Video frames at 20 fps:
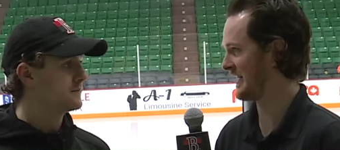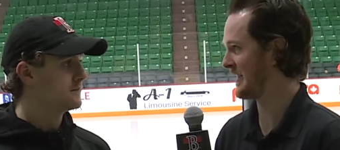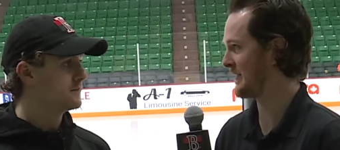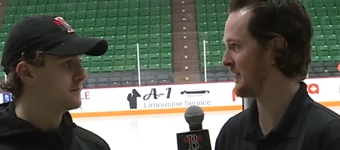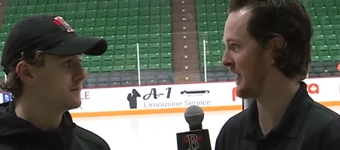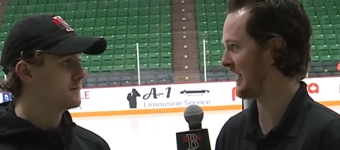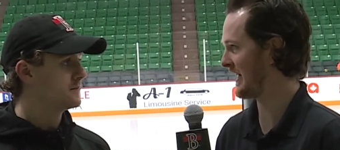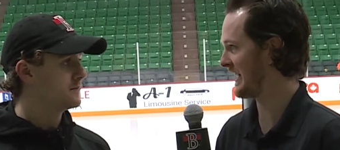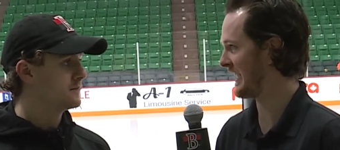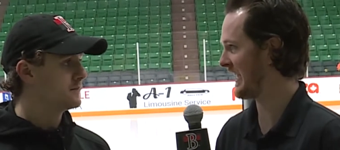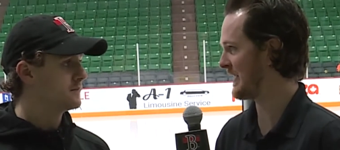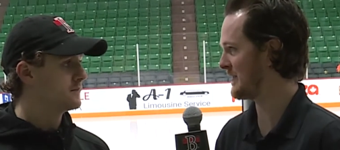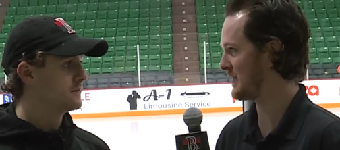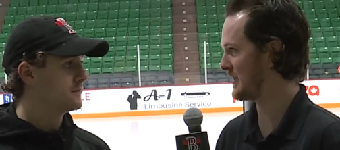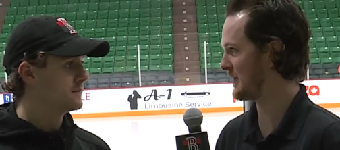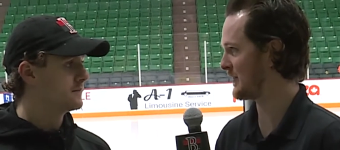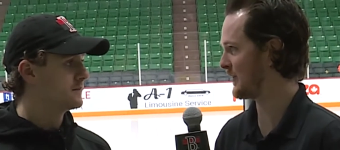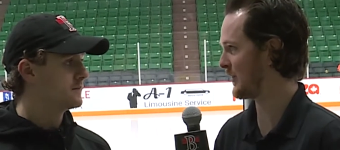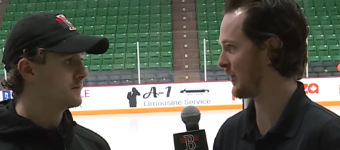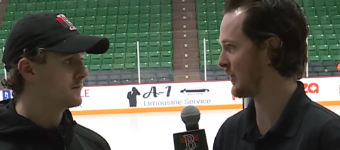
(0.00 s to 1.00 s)
Speaker 1: they finally gave you
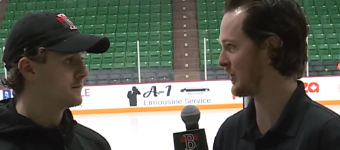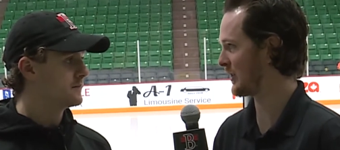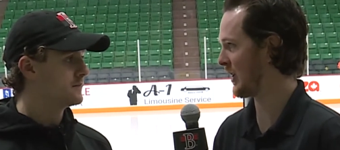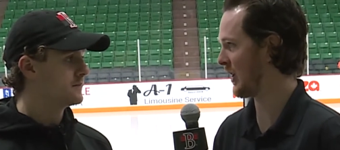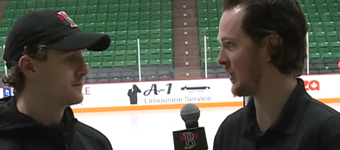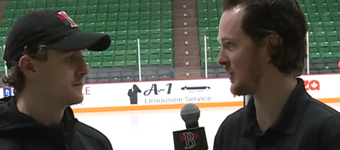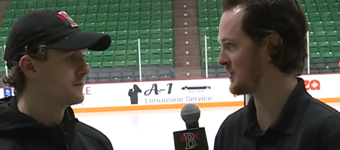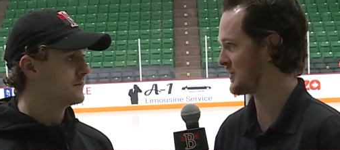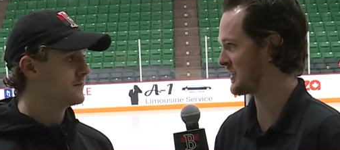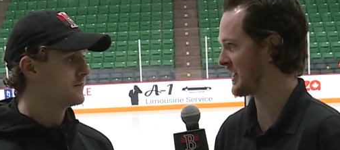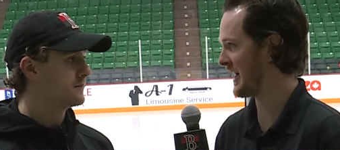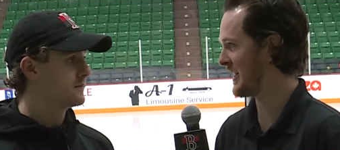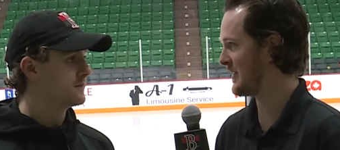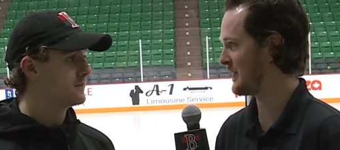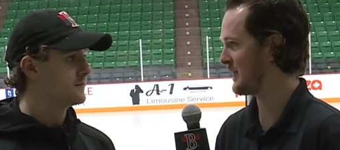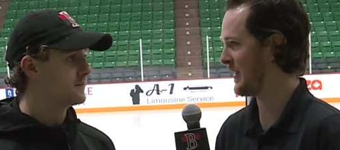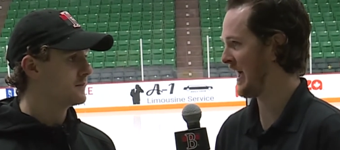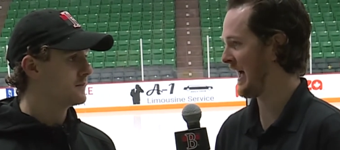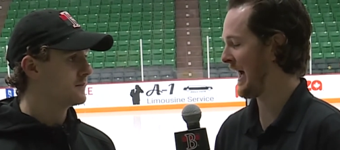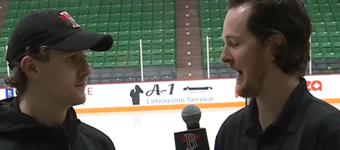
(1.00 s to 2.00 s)
the third goal. Just kind
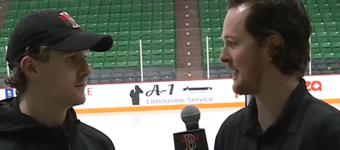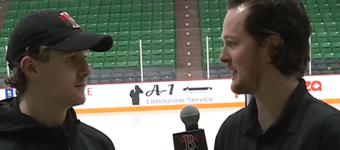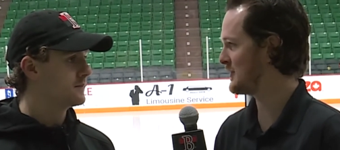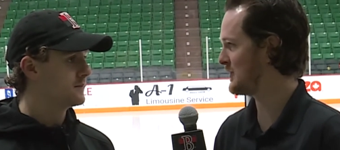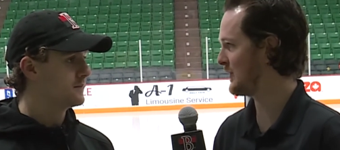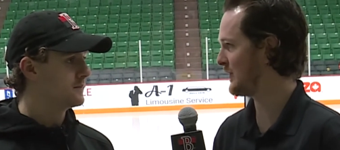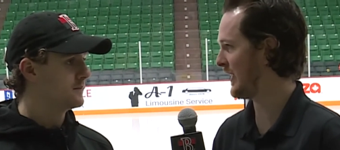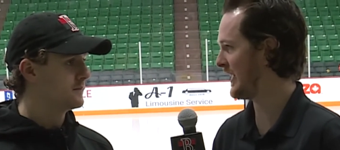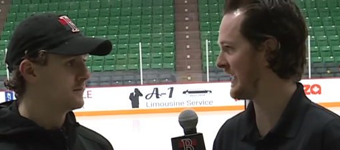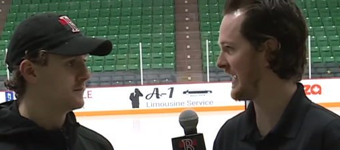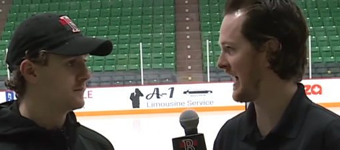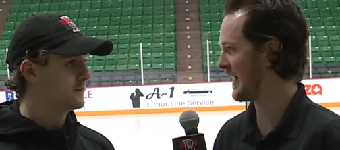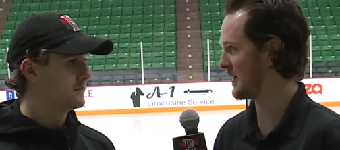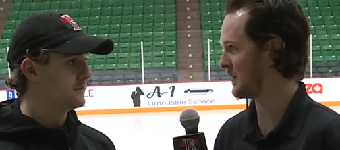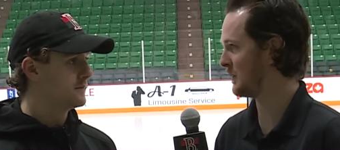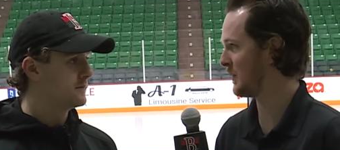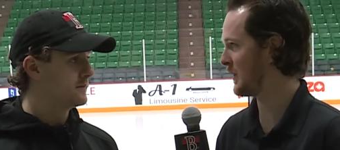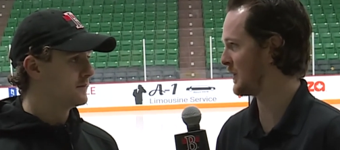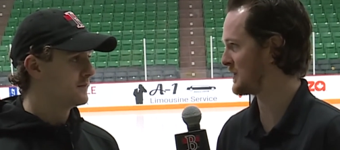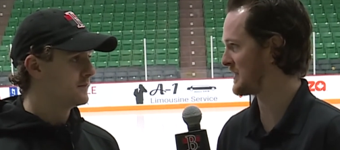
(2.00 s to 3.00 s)
of, how did you find out
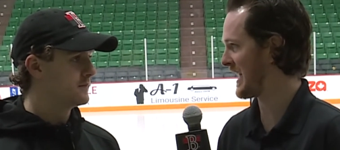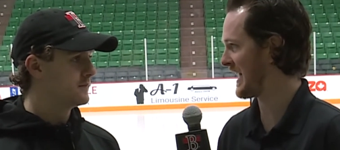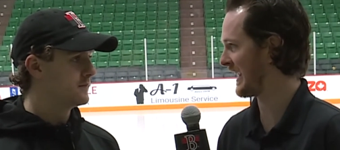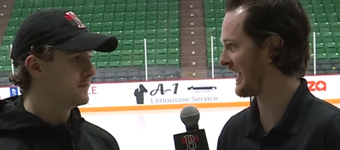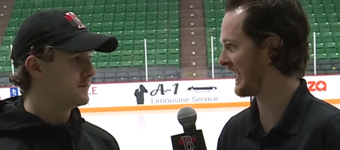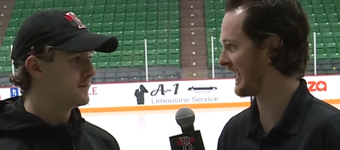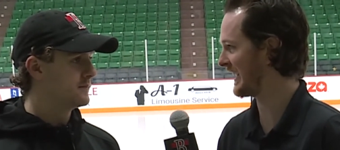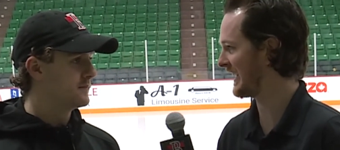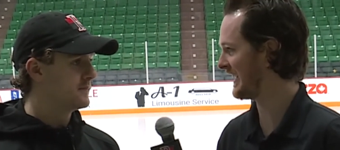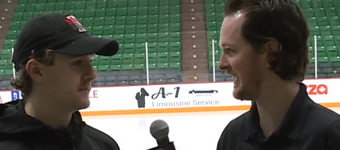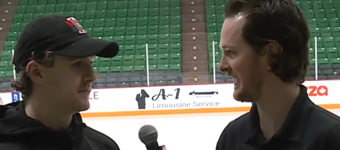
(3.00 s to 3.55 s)
and what was that like?